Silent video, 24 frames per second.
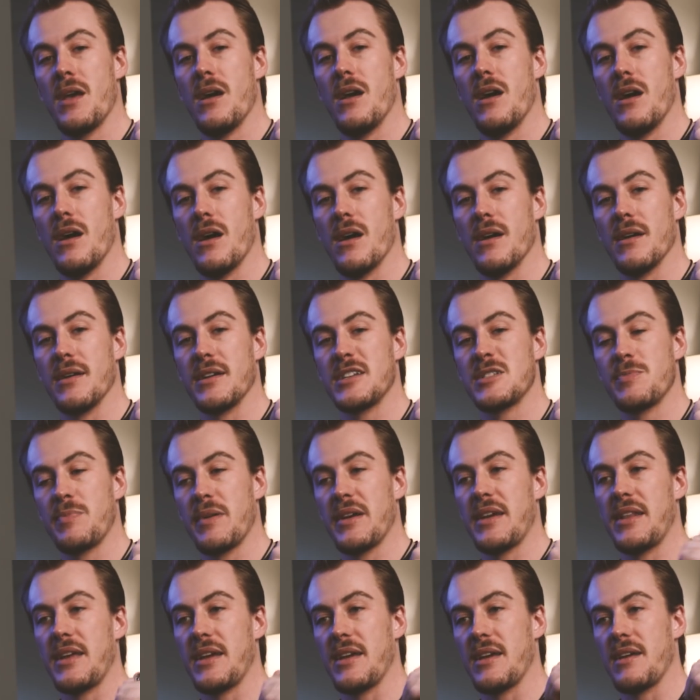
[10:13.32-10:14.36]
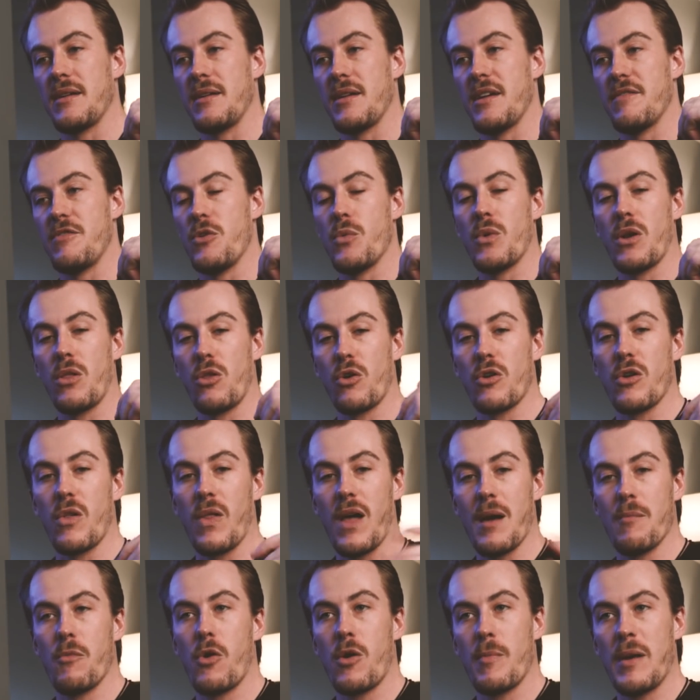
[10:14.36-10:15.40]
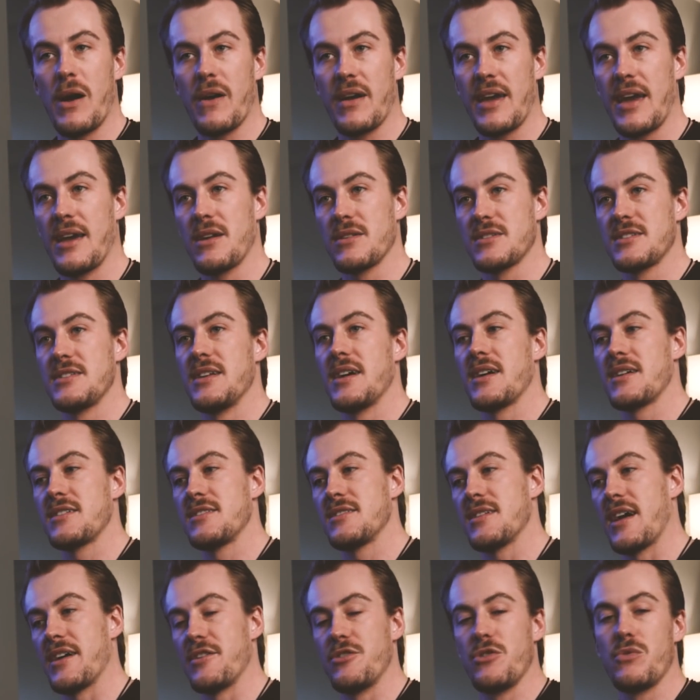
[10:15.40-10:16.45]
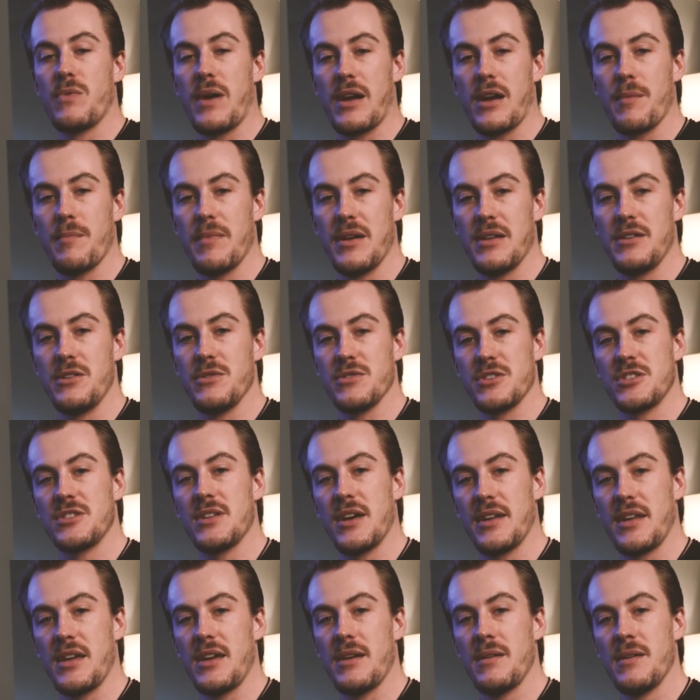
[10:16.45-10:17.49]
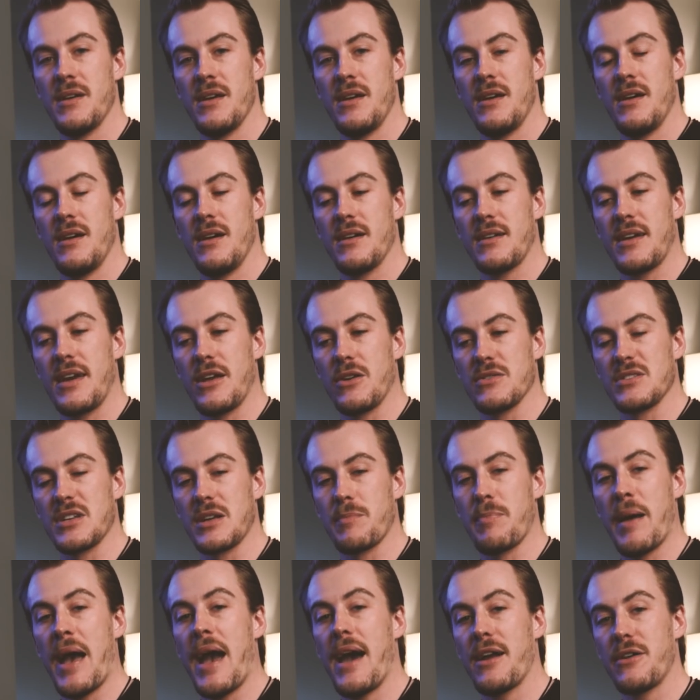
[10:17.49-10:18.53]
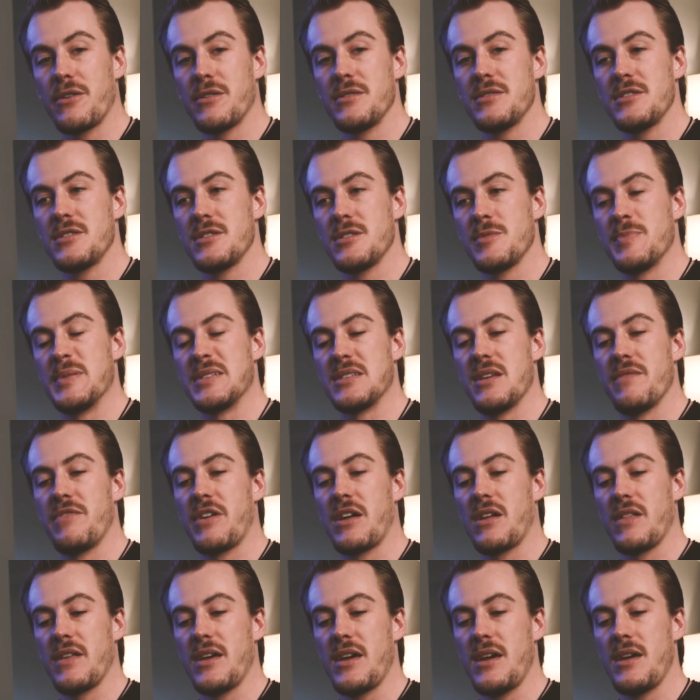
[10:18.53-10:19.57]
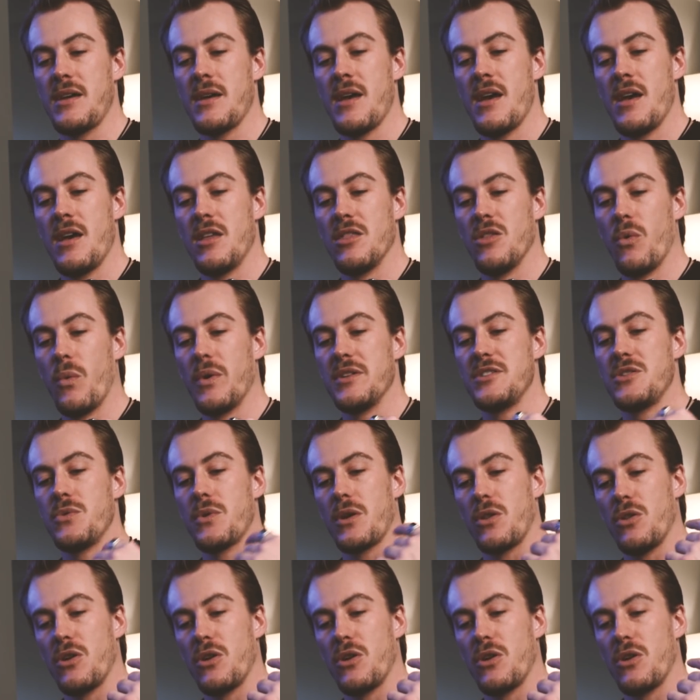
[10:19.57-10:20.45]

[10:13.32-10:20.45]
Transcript: explaining, if you wanna learn a lot more about candlesticks. I do recommend you study candlestick patterns. Specifically, the ones you wanna